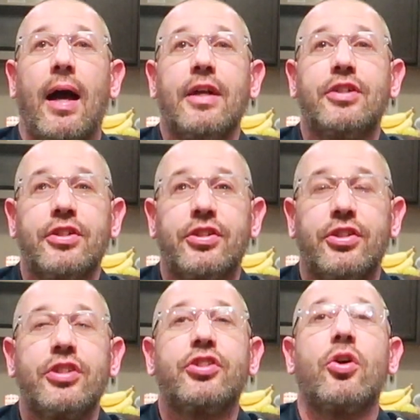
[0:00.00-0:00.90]
just
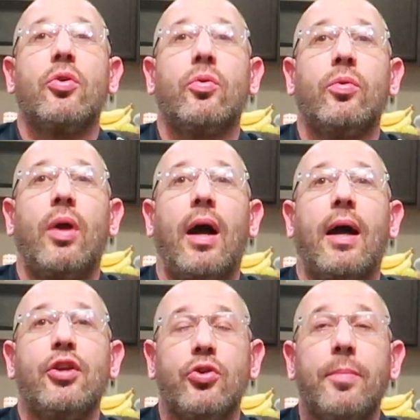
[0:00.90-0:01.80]
so
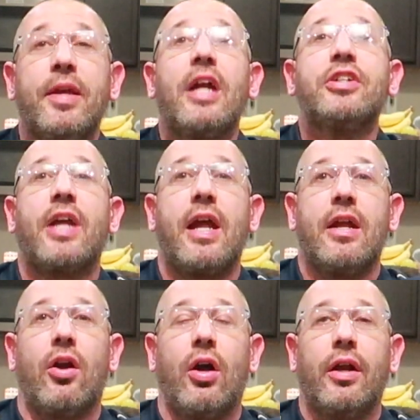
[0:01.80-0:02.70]
you could be educated
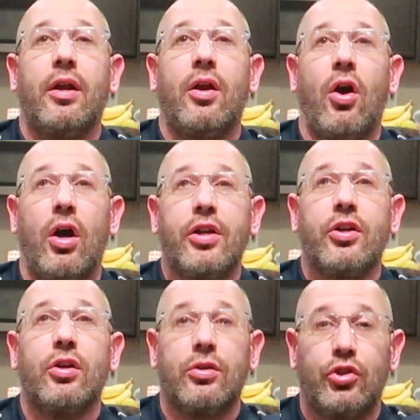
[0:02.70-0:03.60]
on
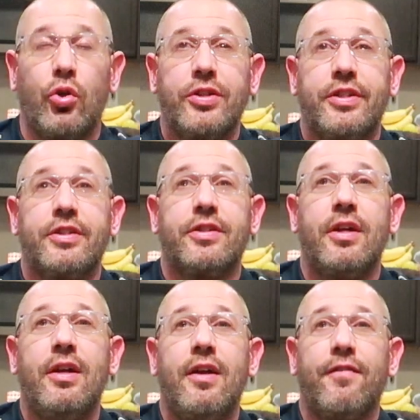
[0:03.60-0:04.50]
your choices
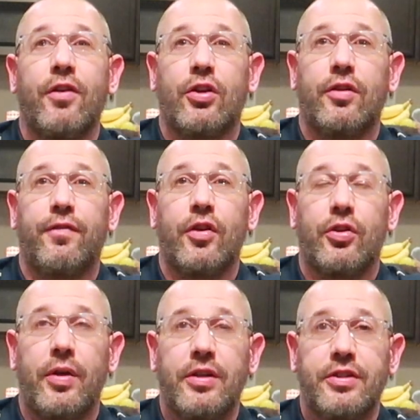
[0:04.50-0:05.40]
for
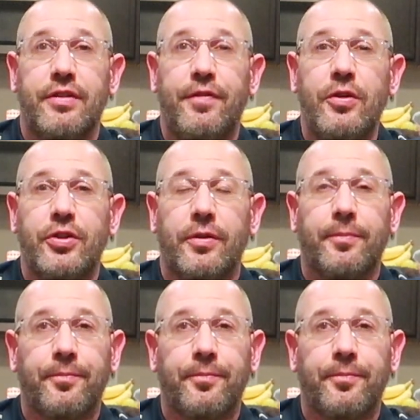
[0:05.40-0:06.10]
careers in the future.